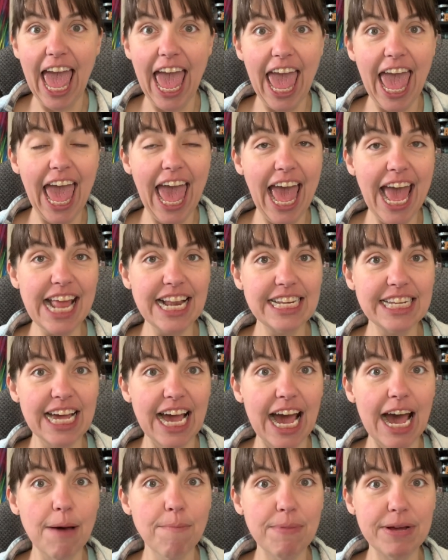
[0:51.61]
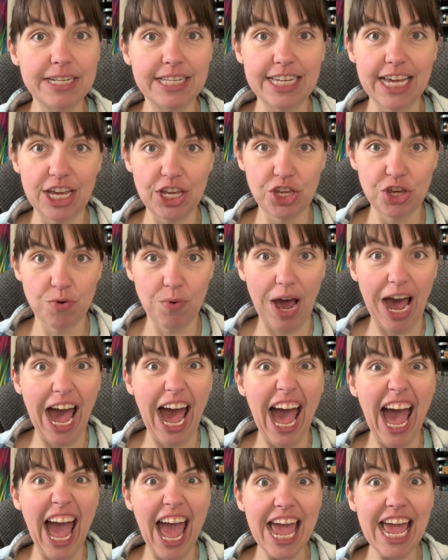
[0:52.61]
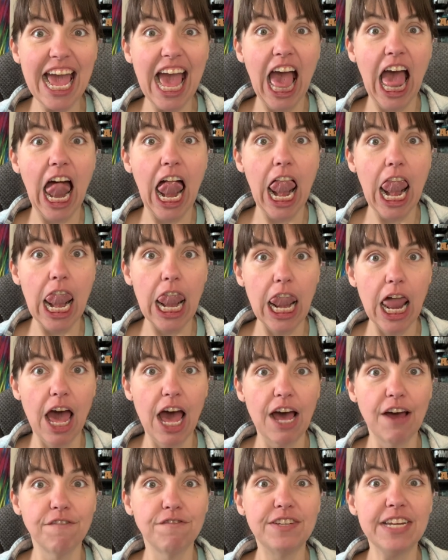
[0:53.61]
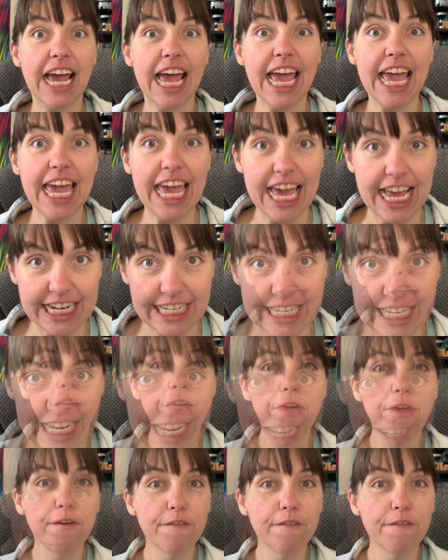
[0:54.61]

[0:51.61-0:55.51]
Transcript: And I'm going to tell you, I loved it.